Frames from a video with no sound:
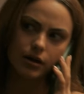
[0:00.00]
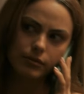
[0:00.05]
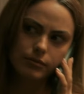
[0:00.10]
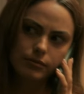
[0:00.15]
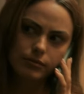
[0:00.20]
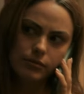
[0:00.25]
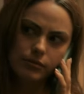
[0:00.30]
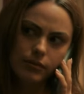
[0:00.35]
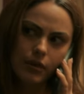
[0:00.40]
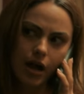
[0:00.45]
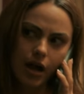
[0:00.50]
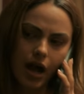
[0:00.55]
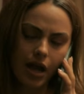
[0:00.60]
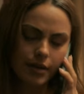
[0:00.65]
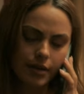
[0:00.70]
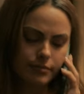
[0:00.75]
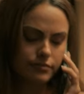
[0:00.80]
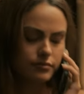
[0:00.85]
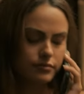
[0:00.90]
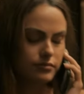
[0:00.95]
after, she
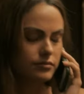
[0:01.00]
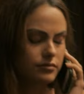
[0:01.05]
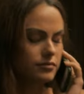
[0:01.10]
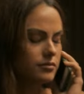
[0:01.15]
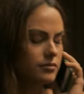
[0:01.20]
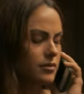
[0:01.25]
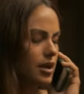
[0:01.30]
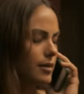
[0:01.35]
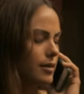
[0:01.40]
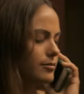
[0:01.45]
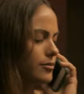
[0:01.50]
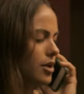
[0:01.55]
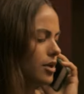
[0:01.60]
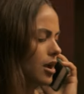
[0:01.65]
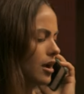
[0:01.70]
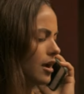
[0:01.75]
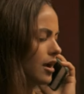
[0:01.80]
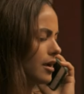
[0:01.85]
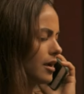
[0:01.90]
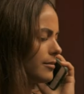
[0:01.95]
receives a call from
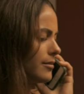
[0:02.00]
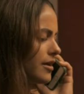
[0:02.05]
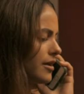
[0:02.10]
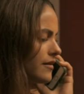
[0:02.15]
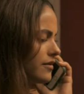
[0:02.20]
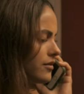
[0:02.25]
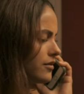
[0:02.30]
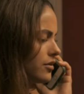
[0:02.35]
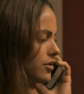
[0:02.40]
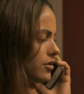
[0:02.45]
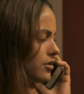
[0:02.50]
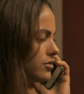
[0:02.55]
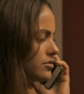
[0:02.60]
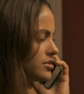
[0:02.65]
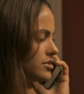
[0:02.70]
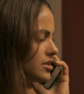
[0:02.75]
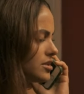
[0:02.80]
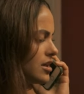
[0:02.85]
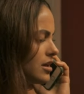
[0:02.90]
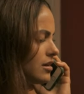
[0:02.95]
T L A, who
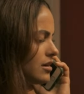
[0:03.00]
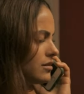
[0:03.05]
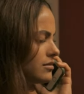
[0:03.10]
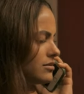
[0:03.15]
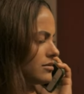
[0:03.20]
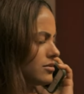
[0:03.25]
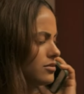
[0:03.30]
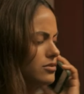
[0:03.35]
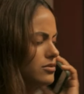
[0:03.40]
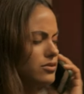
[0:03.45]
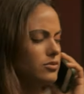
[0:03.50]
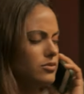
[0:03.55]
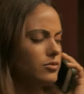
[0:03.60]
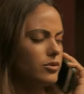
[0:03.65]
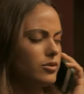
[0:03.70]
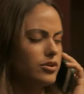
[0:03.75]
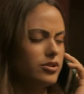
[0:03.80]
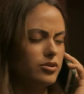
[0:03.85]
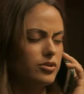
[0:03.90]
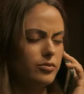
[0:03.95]
tasks her with
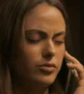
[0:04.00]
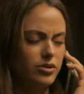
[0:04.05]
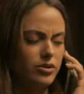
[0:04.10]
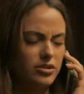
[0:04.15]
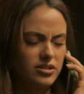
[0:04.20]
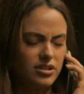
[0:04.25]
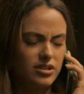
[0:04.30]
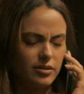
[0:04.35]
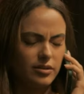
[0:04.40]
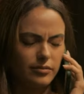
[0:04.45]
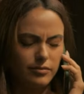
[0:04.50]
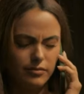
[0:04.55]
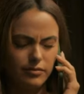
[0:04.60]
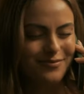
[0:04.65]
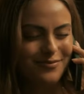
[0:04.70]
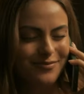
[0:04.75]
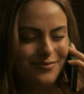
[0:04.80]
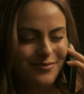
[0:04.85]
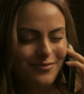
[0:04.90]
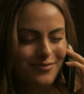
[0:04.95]
securing two tickets for a
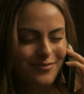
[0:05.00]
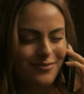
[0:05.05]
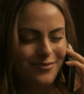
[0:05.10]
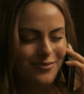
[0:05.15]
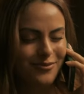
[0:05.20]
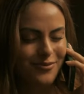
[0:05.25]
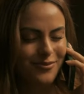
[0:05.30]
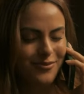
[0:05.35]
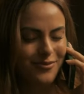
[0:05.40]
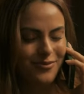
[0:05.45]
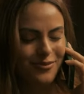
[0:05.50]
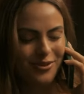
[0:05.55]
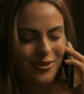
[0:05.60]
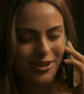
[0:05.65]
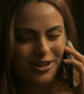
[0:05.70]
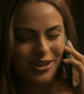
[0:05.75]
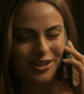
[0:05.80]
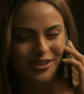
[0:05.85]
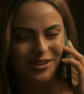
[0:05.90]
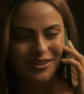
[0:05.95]
Shakespeare play for an
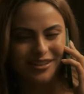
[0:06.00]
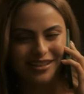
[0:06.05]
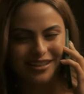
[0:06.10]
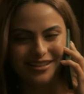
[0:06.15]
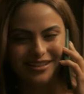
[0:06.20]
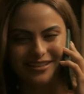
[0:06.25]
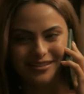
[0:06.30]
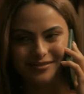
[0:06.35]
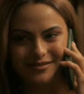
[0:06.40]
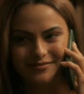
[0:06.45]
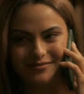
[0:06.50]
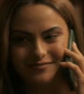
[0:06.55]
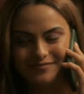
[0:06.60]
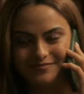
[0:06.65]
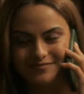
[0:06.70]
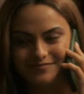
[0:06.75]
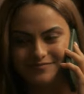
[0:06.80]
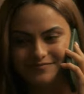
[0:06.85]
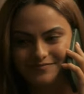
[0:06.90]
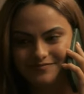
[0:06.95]
important client,
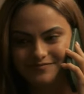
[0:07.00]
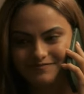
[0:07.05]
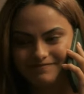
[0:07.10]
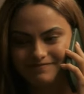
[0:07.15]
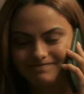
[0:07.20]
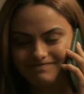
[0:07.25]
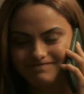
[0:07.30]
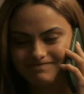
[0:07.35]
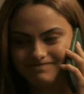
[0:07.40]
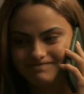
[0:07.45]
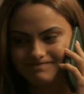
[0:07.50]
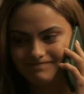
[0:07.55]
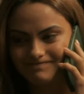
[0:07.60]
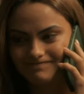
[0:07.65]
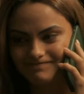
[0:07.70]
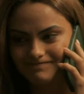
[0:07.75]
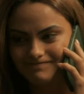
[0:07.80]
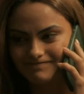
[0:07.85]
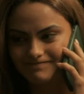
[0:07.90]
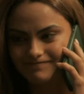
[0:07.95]
urging Anna to
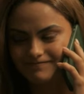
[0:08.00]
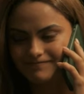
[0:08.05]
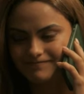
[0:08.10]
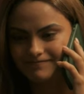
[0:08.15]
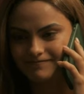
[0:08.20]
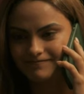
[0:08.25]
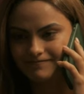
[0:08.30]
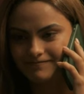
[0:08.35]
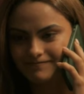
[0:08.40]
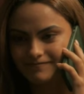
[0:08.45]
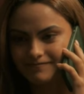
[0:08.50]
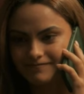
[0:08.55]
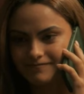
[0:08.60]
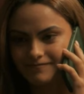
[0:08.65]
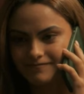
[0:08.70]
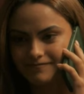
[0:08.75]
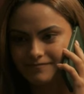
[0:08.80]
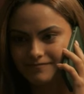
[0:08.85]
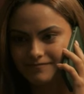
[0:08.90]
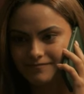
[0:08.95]
accomplish this by
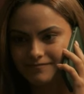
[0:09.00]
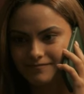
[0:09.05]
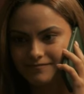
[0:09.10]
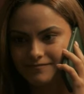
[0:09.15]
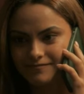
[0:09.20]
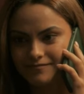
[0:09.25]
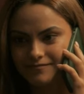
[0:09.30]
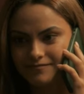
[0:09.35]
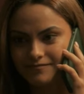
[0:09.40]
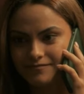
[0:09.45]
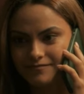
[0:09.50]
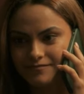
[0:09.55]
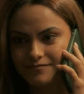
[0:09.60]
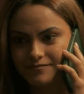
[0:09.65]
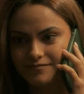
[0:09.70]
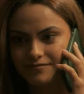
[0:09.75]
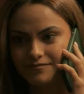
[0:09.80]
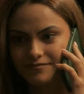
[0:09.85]
any means necessary.